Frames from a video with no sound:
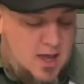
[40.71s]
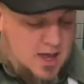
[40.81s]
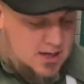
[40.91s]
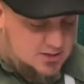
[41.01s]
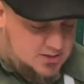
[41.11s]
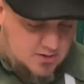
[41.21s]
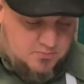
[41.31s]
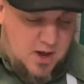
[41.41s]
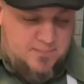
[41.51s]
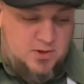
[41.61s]
It's a
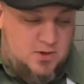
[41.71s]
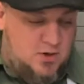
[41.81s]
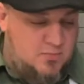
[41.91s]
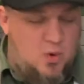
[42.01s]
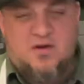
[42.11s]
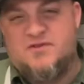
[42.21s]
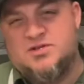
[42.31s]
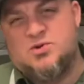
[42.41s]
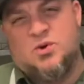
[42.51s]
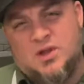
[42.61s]
popular
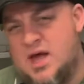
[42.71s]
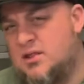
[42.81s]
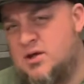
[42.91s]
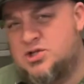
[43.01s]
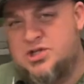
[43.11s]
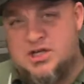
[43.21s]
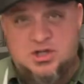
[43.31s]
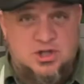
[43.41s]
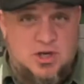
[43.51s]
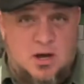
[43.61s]
breakfast or light lunch
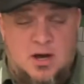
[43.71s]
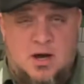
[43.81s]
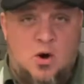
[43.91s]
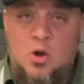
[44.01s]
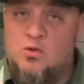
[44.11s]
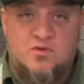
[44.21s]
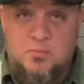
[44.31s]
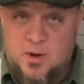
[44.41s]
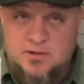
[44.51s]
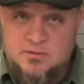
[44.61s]
dish all over
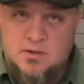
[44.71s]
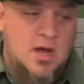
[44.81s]
Britain.